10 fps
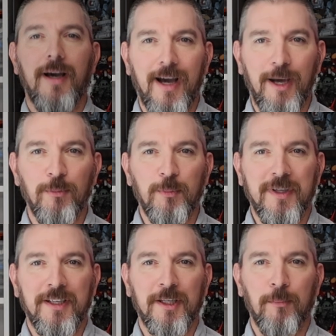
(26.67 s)
I'm the
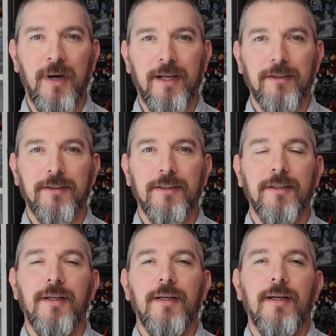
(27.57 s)
Middling Modeler,
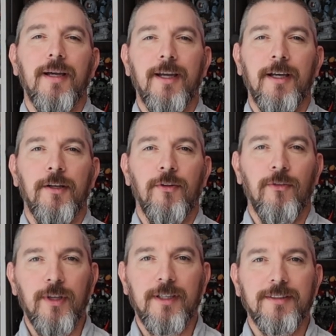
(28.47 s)
and
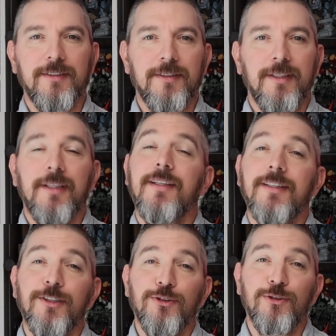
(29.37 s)
this
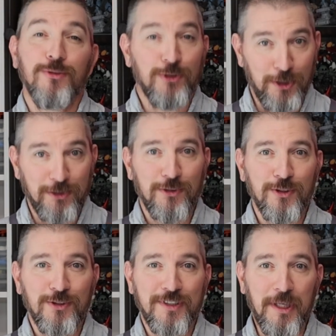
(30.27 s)
is just
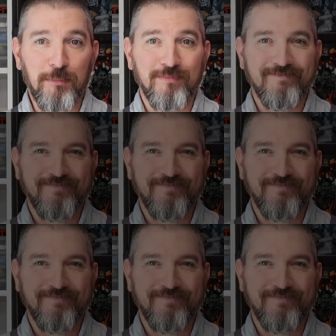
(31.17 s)
the tip.